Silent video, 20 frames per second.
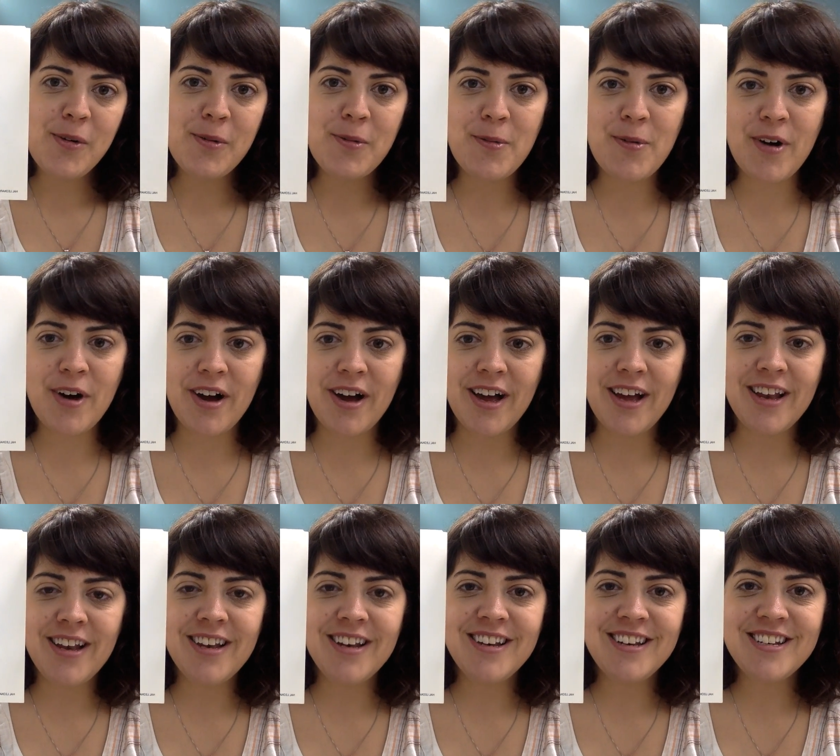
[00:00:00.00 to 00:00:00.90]

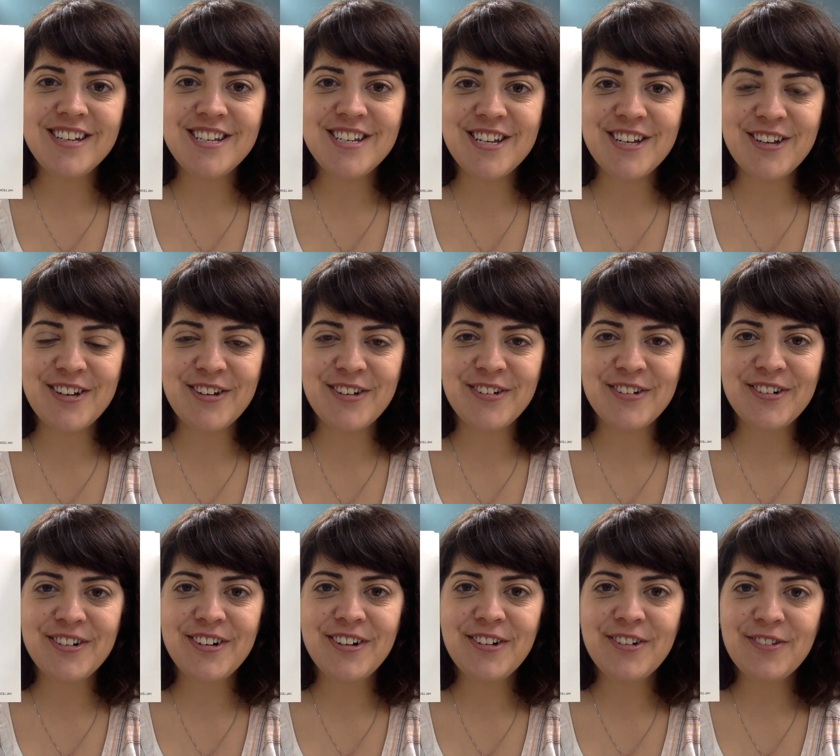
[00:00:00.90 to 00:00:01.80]
One,
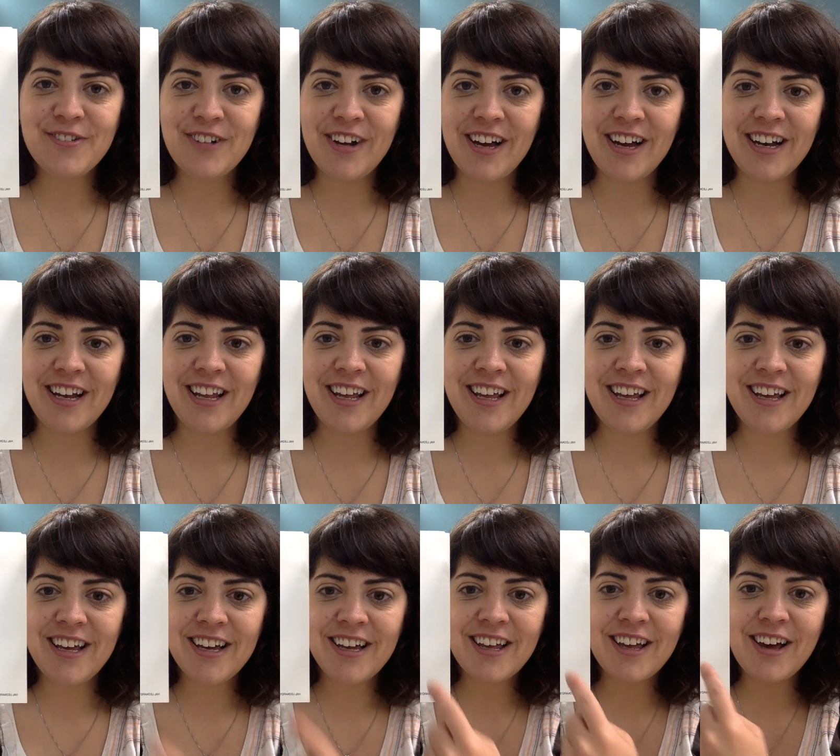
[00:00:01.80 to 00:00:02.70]
two, ready,
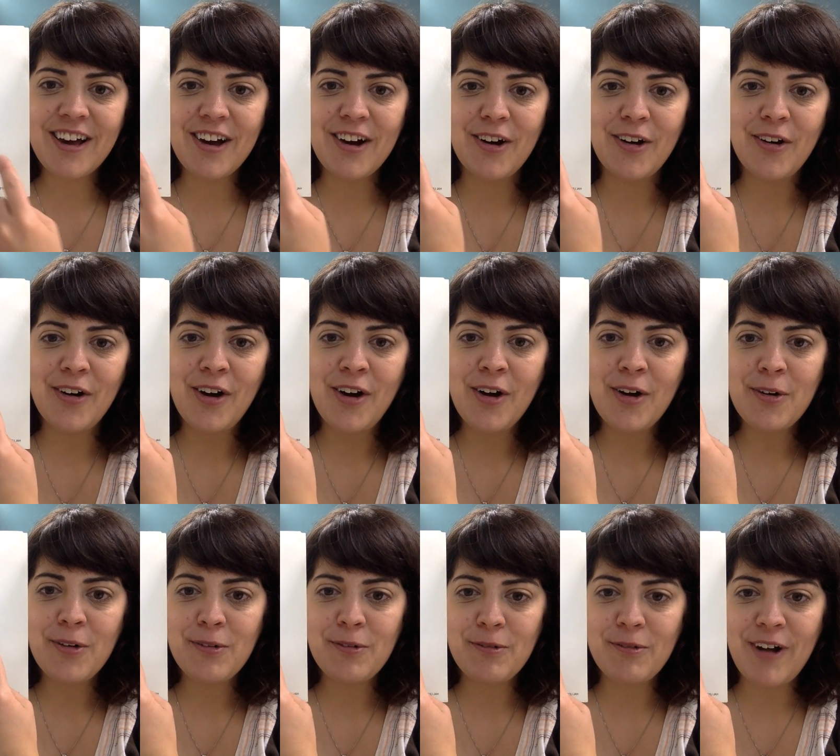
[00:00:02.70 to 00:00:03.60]
go.
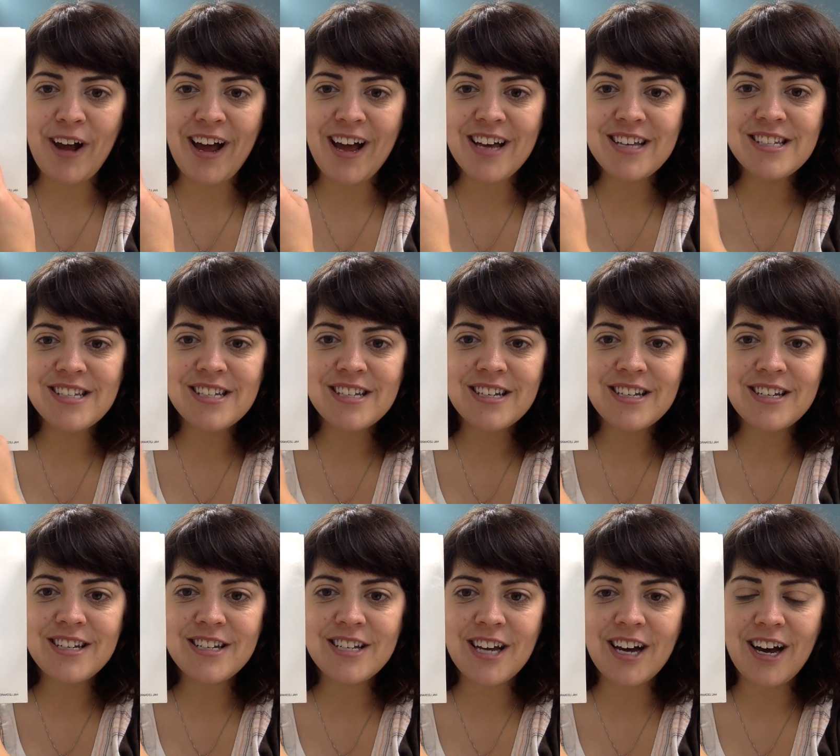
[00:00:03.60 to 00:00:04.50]
Rest,
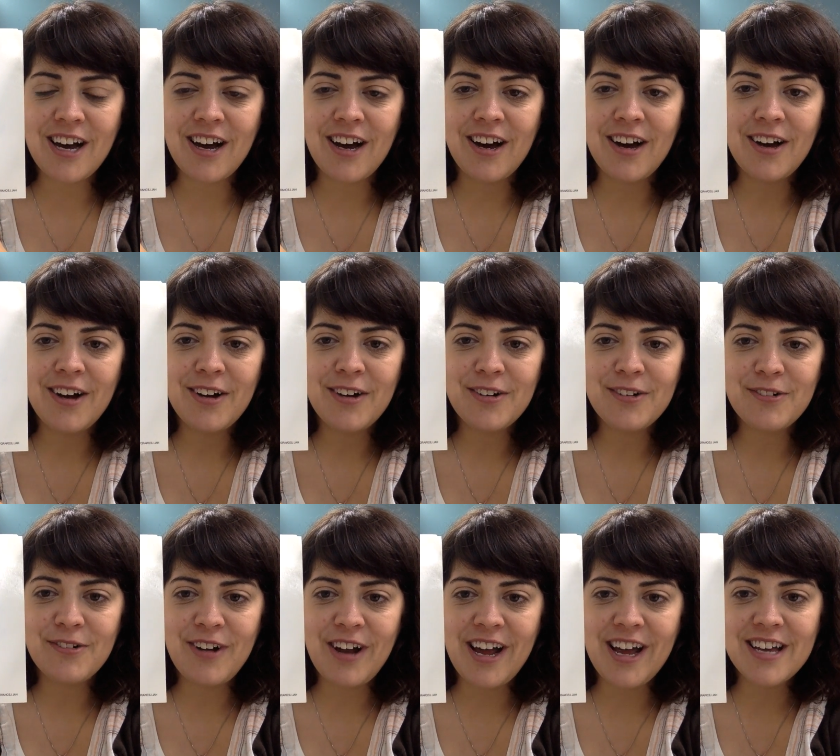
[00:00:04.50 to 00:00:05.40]
ta,
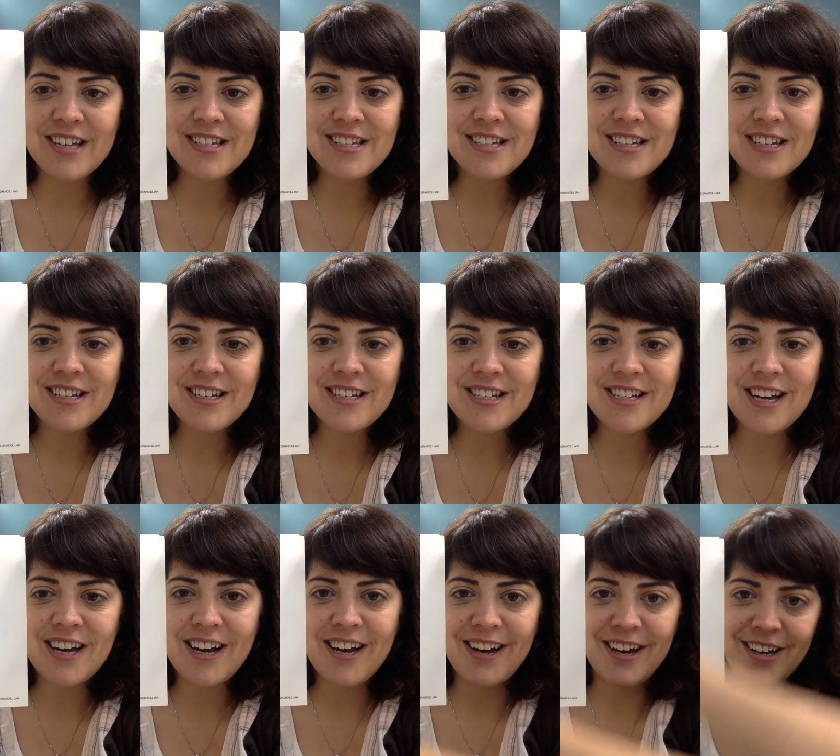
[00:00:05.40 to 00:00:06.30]
rest,
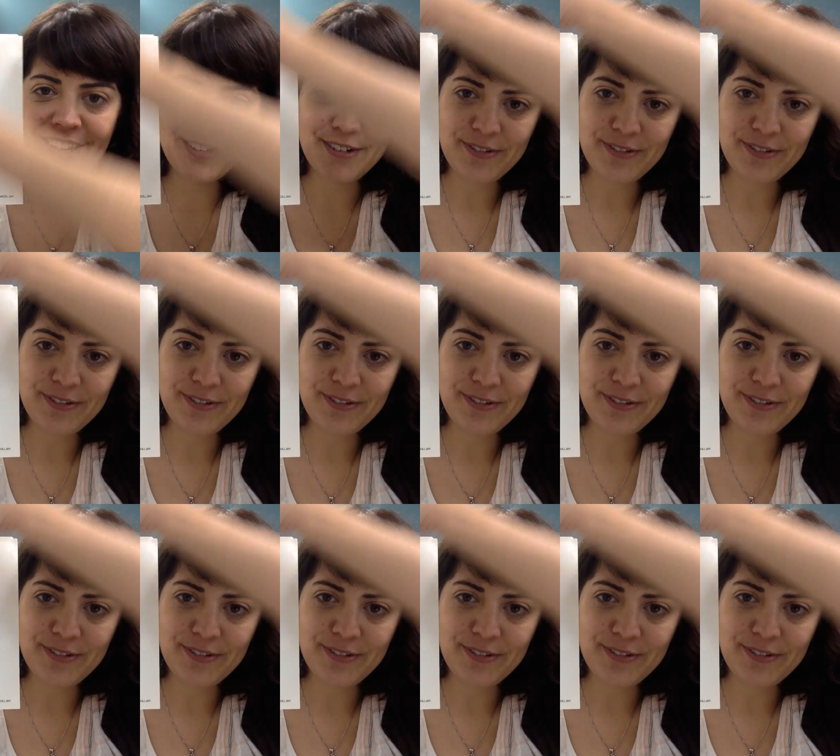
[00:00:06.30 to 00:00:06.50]
ta.